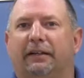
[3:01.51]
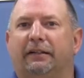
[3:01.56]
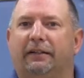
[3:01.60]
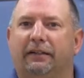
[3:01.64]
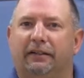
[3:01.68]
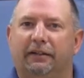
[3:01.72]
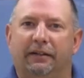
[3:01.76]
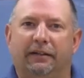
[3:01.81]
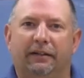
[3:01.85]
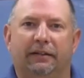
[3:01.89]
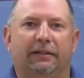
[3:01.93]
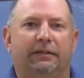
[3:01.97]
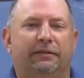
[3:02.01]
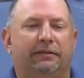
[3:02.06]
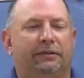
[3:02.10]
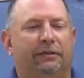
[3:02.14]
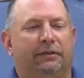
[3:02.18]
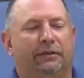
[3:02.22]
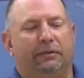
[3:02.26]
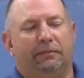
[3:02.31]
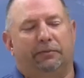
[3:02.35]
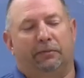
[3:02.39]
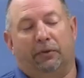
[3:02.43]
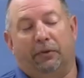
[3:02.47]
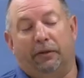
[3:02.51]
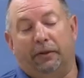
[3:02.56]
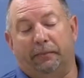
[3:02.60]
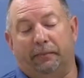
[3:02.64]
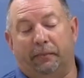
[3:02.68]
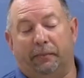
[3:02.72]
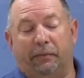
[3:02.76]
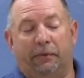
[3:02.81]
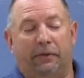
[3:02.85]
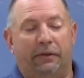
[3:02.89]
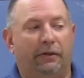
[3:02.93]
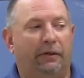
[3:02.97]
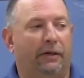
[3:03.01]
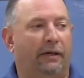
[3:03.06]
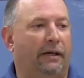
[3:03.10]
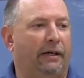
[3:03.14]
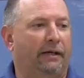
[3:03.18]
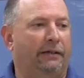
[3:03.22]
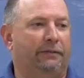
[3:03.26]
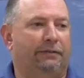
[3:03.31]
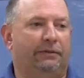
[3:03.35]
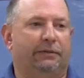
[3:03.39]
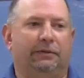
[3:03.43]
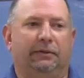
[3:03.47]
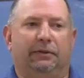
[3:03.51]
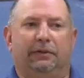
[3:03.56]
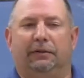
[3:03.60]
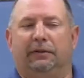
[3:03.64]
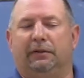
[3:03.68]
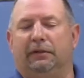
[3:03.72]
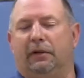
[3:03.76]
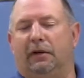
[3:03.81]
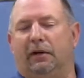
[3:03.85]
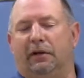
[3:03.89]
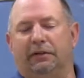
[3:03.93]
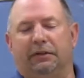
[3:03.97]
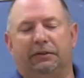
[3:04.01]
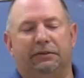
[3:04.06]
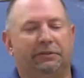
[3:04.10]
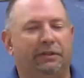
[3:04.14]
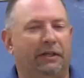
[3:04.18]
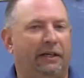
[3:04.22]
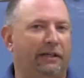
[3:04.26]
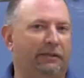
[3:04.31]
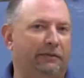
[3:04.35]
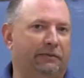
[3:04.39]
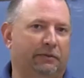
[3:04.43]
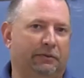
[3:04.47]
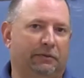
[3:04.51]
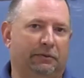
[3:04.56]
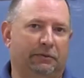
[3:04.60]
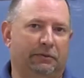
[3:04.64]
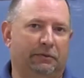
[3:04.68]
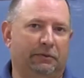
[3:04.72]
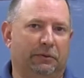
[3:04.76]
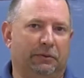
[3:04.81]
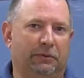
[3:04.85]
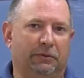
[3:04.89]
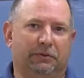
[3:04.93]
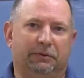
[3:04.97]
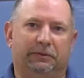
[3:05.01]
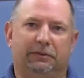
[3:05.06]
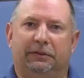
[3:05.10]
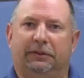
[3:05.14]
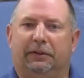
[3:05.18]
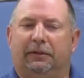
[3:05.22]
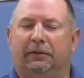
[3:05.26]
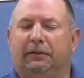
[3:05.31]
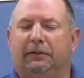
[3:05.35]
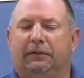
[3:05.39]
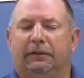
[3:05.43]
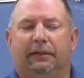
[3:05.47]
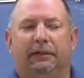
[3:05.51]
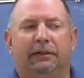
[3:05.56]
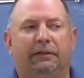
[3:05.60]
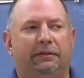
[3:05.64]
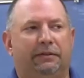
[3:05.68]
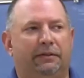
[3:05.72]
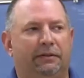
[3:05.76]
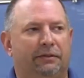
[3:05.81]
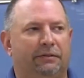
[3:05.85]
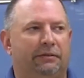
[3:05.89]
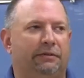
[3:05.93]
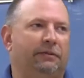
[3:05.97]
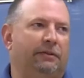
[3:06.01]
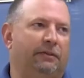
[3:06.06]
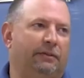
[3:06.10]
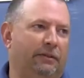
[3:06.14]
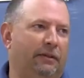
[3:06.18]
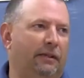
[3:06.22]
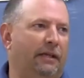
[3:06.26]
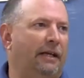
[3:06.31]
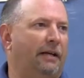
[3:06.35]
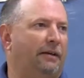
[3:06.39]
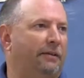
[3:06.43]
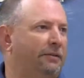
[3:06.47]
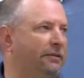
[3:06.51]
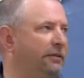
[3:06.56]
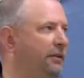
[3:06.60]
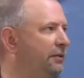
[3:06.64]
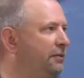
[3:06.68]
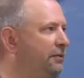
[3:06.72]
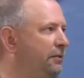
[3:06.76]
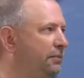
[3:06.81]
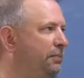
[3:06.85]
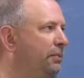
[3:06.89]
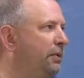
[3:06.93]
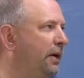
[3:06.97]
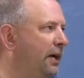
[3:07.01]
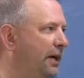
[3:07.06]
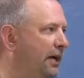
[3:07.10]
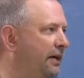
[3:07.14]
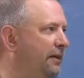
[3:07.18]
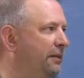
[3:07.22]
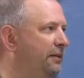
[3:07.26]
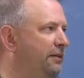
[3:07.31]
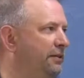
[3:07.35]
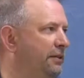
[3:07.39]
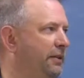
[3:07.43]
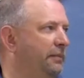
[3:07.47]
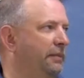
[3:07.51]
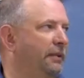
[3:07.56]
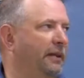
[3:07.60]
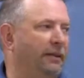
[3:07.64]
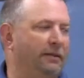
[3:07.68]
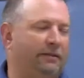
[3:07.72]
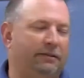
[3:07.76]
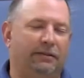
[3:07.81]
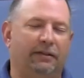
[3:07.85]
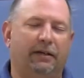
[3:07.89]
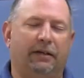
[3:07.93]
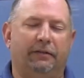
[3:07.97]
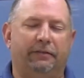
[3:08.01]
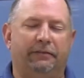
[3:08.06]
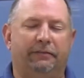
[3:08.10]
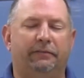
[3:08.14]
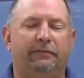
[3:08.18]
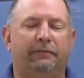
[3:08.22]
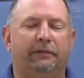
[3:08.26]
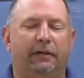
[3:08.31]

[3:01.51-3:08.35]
I did this, you know, Beloit Memorial High School, all the Janesville schools, you know, there's a lot of sense of pride in some of that stuff.